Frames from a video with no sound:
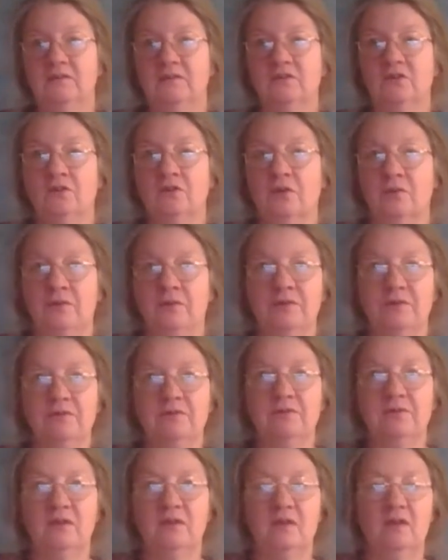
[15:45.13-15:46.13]

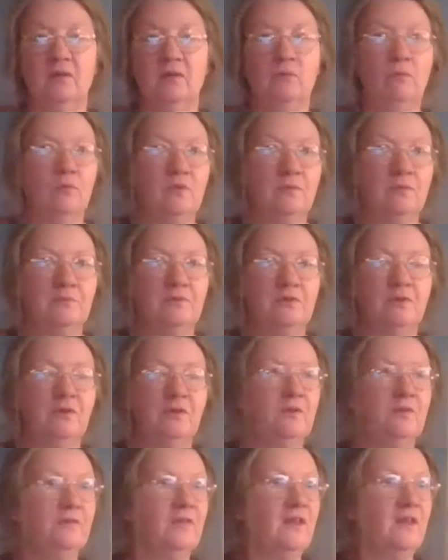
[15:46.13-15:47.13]
source. Warm
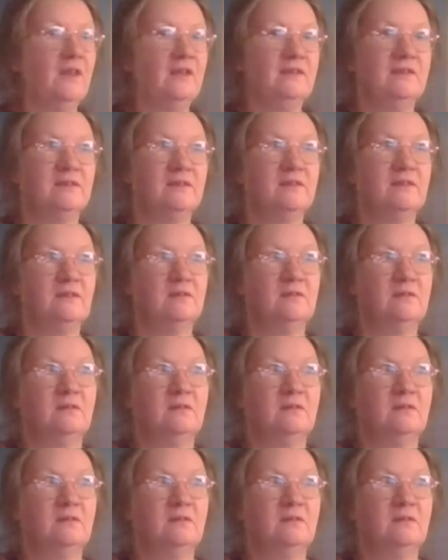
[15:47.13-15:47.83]
source is